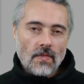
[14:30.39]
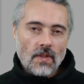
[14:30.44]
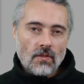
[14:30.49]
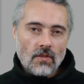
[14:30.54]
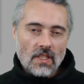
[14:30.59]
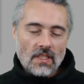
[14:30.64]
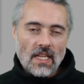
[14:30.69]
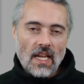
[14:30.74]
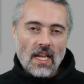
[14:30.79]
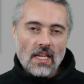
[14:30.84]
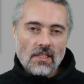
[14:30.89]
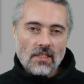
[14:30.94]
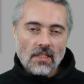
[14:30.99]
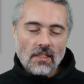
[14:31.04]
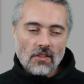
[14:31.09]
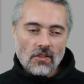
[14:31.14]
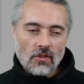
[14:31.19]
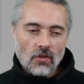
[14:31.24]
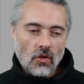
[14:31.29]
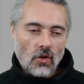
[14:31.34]
Right?
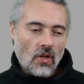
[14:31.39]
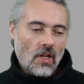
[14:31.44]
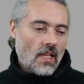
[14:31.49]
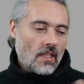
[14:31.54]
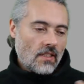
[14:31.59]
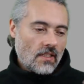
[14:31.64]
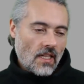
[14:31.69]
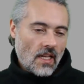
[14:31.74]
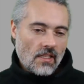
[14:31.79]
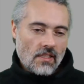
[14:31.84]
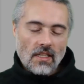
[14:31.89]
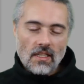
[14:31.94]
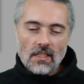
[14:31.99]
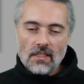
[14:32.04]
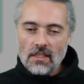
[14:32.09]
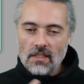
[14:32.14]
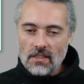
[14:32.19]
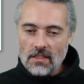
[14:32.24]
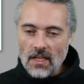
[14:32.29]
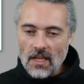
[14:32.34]
Testing is not test
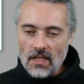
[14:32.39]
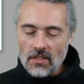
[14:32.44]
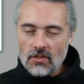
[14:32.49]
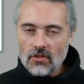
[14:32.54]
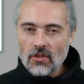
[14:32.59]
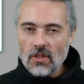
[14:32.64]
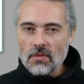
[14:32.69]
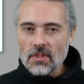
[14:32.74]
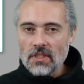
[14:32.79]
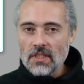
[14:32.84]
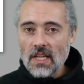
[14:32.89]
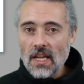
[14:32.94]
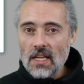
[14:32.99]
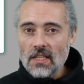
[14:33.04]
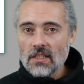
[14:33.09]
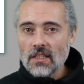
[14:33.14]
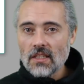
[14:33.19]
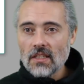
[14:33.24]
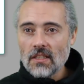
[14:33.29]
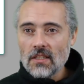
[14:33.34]
cases, test scripts.
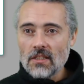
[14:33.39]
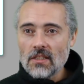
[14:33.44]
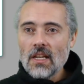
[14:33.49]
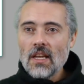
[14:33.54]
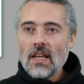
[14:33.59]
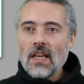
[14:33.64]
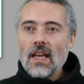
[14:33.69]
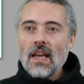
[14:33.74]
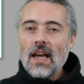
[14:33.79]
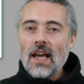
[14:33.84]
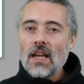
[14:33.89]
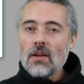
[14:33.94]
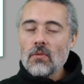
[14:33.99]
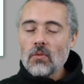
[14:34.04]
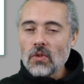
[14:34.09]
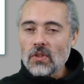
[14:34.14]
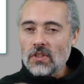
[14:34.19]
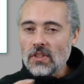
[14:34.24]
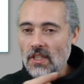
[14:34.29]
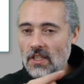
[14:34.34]
Testing is, I
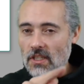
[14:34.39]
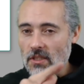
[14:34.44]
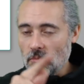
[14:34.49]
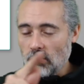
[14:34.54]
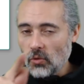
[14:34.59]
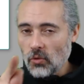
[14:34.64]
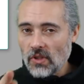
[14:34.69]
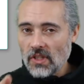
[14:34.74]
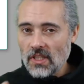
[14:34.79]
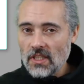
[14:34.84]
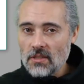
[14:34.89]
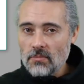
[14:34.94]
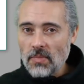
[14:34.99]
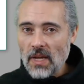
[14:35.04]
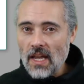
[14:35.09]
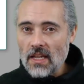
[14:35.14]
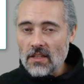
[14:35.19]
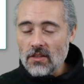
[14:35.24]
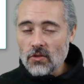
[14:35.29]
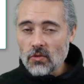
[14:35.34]
want to explore these
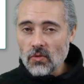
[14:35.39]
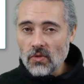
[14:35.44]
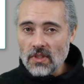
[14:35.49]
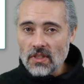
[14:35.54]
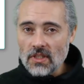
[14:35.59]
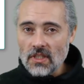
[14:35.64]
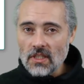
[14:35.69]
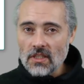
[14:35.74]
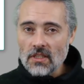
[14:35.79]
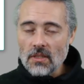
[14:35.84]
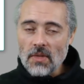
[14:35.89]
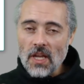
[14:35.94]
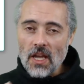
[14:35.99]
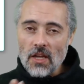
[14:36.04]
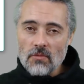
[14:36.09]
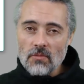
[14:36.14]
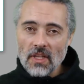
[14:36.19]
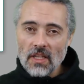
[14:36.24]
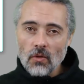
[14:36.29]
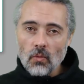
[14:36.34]
paths through the system.
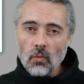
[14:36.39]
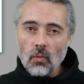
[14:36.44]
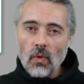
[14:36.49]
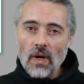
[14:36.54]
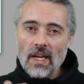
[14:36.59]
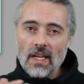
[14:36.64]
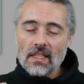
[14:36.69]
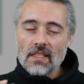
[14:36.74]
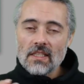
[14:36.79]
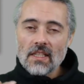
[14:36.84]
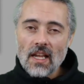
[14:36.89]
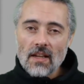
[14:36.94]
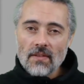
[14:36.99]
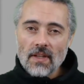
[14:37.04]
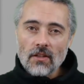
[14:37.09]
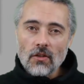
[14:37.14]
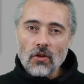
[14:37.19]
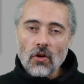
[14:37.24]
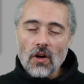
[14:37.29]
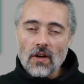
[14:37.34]
How many ways have
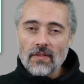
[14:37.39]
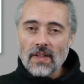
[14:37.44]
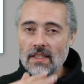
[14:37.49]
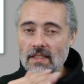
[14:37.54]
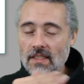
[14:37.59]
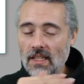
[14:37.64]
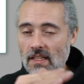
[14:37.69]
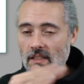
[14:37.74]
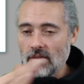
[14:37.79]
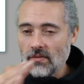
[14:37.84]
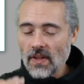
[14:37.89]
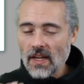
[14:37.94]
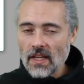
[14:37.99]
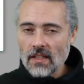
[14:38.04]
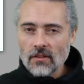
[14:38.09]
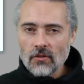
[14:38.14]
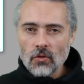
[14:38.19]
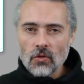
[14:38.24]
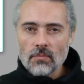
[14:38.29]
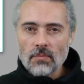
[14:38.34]
I got of
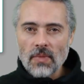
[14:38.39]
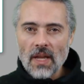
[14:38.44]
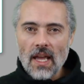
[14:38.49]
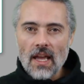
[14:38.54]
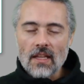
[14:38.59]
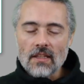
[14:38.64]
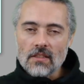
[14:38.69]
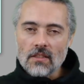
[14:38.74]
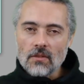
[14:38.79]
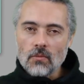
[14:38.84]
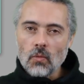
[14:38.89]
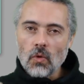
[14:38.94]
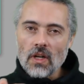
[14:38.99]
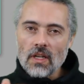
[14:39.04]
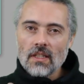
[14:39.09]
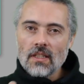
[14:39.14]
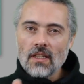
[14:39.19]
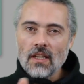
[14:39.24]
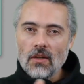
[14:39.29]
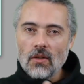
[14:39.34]
identifying those paths and
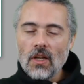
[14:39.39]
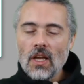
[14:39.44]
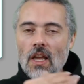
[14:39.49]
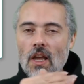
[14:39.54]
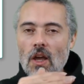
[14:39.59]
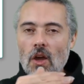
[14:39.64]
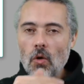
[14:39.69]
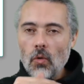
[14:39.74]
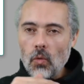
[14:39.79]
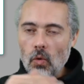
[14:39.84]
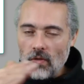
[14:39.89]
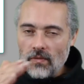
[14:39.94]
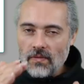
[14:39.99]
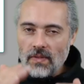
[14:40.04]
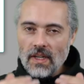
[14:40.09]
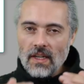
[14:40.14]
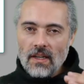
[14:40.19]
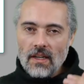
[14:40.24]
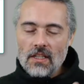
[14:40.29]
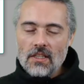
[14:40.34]
working out what
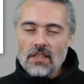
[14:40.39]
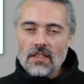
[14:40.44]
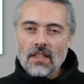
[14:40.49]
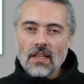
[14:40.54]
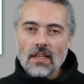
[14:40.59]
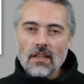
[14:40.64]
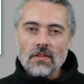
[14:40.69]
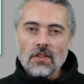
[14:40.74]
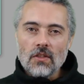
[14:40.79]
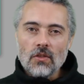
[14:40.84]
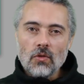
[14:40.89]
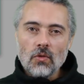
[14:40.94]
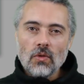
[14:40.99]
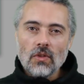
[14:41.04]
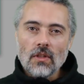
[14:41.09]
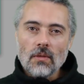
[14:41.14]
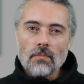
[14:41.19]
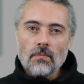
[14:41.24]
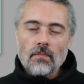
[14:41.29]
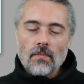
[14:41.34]
variation I have to do
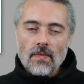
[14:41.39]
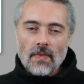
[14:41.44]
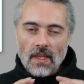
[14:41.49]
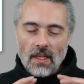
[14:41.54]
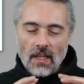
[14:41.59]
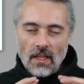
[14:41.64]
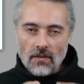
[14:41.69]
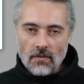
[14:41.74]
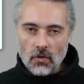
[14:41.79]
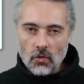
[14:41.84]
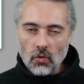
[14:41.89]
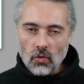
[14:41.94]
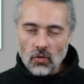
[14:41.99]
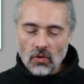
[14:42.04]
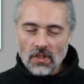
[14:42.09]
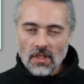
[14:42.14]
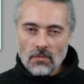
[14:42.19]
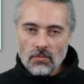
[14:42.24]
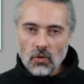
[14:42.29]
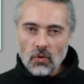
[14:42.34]
in them? If your
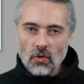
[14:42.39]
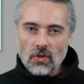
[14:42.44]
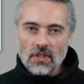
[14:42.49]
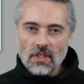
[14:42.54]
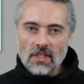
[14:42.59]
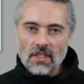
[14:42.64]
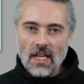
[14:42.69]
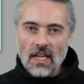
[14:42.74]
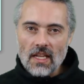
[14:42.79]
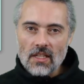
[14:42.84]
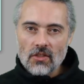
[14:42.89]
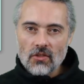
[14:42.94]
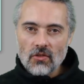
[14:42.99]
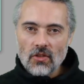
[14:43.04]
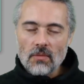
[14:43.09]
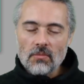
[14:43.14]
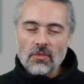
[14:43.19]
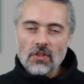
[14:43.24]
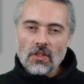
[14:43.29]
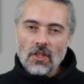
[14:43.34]
only approach is test
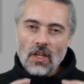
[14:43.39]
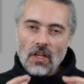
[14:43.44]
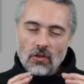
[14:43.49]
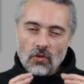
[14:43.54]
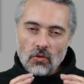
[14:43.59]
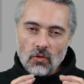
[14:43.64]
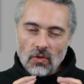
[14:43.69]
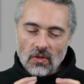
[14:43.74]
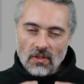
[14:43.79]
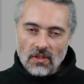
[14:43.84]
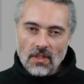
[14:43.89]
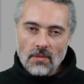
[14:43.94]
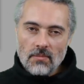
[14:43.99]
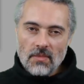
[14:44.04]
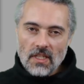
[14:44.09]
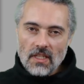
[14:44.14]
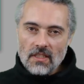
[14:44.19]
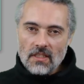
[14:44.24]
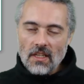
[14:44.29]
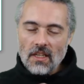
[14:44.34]
scripts, you're
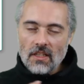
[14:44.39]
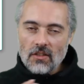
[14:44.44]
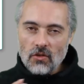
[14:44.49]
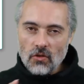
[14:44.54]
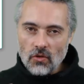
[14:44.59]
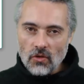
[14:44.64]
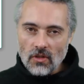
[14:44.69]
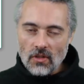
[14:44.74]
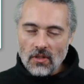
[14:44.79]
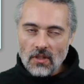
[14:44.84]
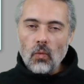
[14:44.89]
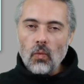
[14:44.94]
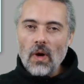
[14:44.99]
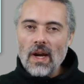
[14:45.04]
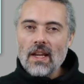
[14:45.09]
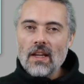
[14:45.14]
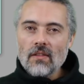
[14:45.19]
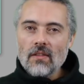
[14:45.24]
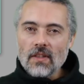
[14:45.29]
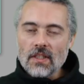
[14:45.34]
limited in your
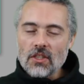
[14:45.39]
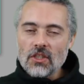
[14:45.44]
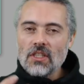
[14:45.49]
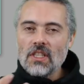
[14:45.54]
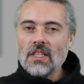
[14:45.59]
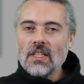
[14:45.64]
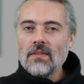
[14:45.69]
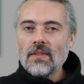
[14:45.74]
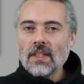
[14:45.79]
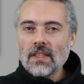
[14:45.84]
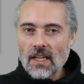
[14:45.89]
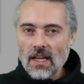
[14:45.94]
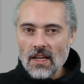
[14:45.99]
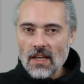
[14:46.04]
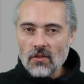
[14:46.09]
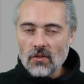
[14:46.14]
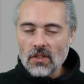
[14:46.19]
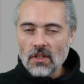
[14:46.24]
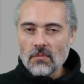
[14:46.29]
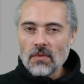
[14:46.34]
way of achieving that
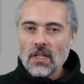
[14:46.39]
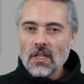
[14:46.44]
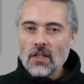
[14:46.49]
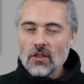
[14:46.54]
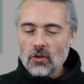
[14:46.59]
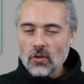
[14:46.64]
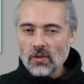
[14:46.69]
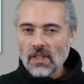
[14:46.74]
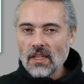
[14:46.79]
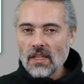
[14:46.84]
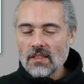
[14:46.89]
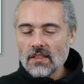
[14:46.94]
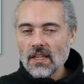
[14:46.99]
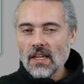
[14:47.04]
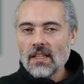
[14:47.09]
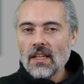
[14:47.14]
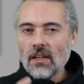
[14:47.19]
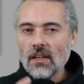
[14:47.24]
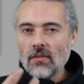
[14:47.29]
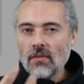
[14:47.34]
outcome. So learn to
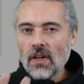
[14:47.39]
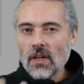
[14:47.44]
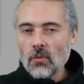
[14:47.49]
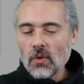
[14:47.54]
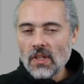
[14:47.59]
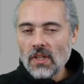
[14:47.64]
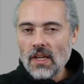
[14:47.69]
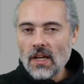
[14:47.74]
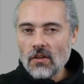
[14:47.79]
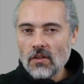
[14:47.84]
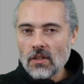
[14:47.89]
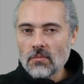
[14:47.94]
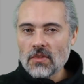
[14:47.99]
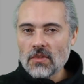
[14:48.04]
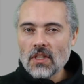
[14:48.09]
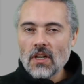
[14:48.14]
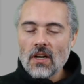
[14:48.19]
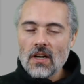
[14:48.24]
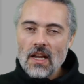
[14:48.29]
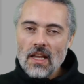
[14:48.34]
identify what the
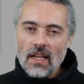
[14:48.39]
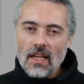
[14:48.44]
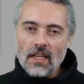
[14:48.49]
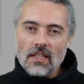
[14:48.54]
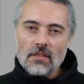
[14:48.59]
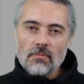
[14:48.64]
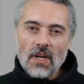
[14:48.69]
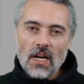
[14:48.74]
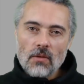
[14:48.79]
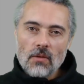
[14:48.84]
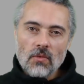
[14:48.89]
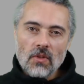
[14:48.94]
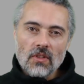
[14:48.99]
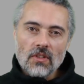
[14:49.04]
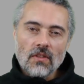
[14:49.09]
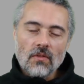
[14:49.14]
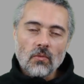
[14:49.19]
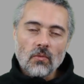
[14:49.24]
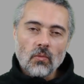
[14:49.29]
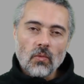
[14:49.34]
outcomes are, experiment
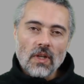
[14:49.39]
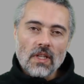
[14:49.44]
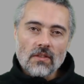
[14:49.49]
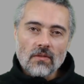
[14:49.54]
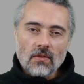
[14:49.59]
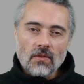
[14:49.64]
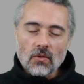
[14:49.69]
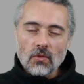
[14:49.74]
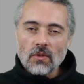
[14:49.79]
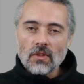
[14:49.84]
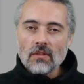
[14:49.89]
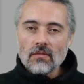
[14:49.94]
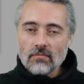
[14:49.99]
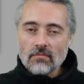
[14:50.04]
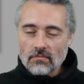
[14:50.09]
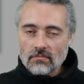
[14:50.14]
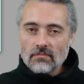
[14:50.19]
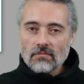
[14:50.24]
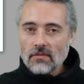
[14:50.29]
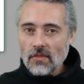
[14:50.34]
with different ways of doing,
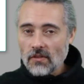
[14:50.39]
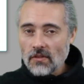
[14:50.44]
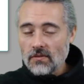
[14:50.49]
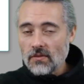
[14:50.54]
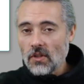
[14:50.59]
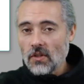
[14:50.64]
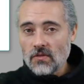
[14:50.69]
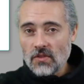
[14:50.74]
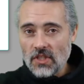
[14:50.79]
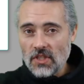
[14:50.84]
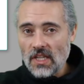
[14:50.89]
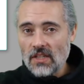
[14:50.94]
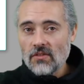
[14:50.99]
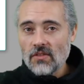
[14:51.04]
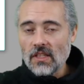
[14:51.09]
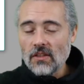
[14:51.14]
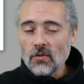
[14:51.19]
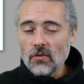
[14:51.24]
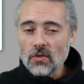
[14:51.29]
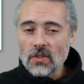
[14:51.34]
of
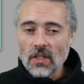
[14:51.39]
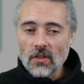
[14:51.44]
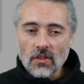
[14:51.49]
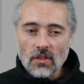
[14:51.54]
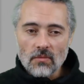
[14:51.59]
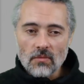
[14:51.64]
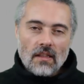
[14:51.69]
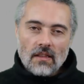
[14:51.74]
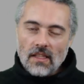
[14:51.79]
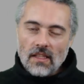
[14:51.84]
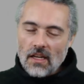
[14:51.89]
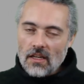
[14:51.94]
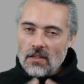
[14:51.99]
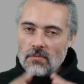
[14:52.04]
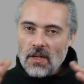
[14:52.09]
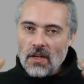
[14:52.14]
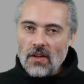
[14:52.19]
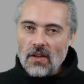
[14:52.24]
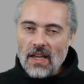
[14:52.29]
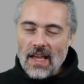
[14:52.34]
generating those outcomes. Learn
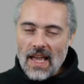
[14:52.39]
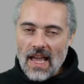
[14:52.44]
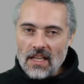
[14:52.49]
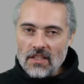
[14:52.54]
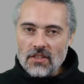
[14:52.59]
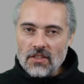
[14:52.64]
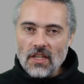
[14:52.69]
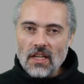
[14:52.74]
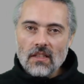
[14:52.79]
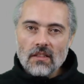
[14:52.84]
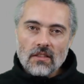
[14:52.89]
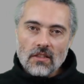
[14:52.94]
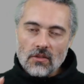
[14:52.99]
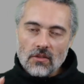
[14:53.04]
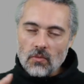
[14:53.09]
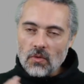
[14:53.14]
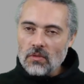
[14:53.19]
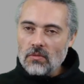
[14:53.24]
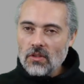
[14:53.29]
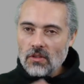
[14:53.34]
about Agile,
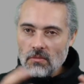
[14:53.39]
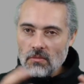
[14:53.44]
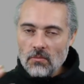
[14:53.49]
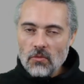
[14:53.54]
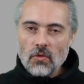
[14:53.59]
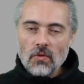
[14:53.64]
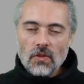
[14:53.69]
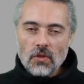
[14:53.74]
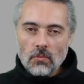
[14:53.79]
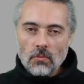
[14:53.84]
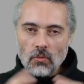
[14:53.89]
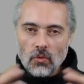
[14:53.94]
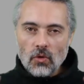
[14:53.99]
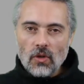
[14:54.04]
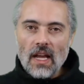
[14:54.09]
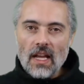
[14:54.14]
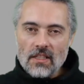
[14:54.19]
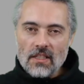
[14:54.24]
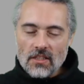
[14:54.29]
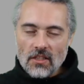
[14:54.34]
because we're going to move to
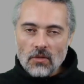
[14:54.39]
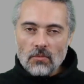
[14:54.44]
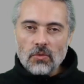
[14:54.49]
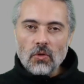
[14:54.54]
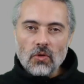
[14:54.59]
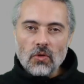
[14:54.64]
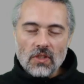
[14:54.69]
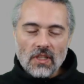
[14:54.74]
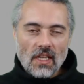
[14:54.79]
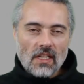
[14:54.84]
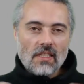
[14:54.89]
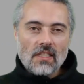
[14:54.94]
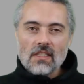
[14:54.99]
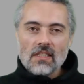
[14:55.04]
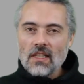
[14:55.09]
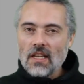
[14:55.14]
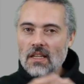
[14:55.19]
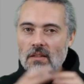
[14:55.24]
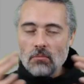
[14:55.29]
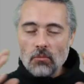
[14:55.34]
more Agile
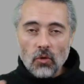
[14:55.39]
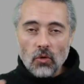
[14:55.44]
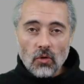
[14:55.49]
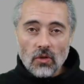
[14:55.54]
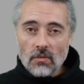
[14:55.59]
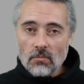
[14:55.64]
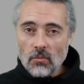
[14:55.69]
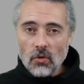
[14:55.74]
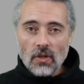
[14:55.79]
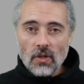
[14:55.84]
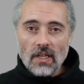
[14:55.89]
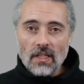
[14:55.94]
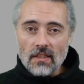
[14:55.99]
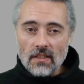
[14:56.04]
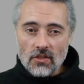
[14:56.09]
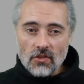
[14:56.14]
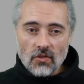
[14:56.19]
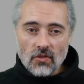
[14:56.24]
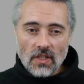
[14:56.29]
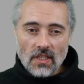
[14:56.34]
processes in more and more
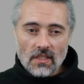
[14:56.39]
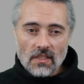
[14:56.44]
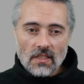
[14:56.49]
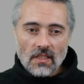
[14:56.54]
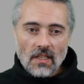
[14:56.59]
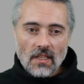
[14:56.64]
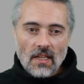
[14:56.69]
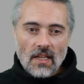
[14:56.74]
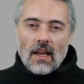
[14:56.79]
industries.